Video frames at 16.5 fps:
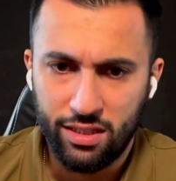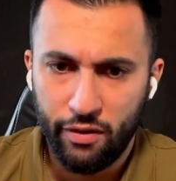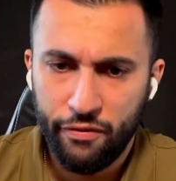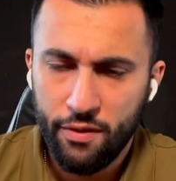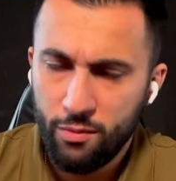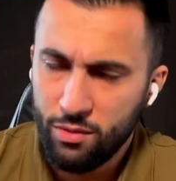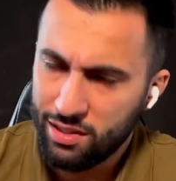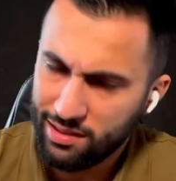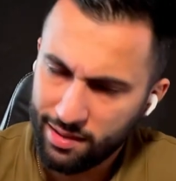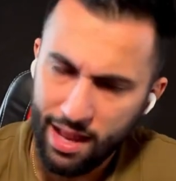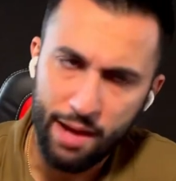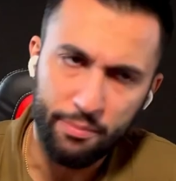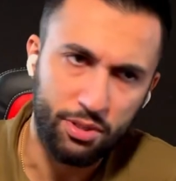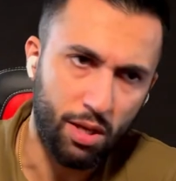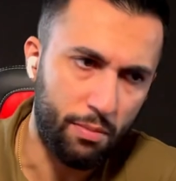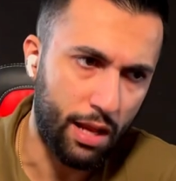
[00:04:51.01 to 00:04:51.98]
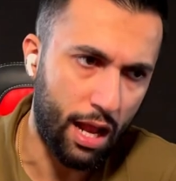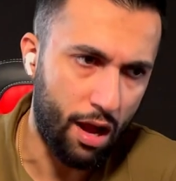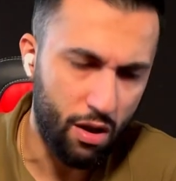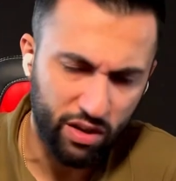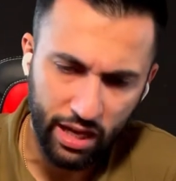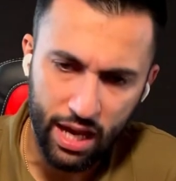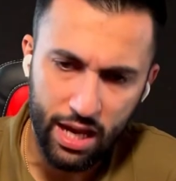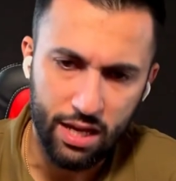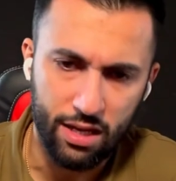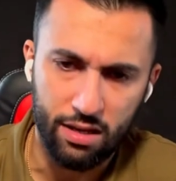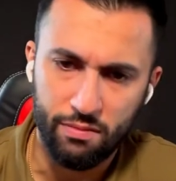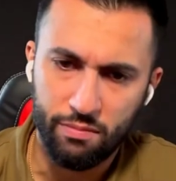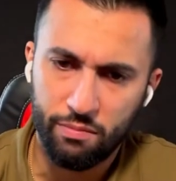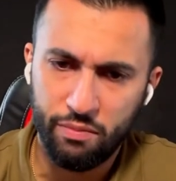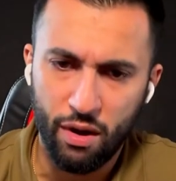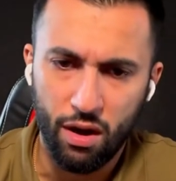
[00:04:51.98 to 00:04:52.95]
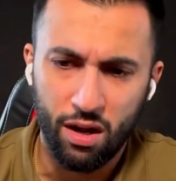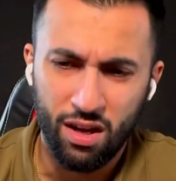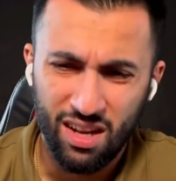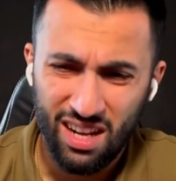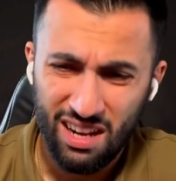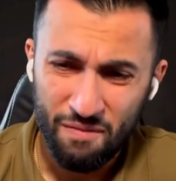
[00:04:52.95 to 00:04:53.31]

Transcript: If it was slaps, I'd be like, okay, but